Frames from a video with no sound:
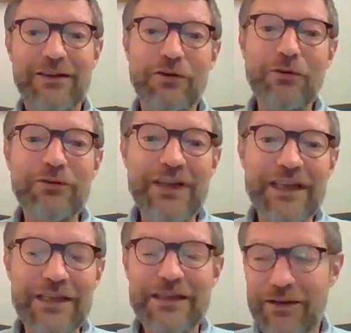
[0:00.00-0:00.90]

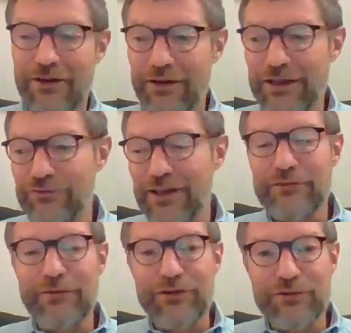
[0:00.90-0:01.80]
closely
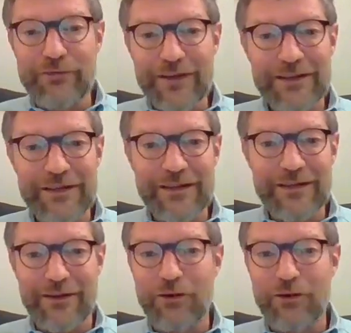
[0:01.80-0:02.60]
interacting with universities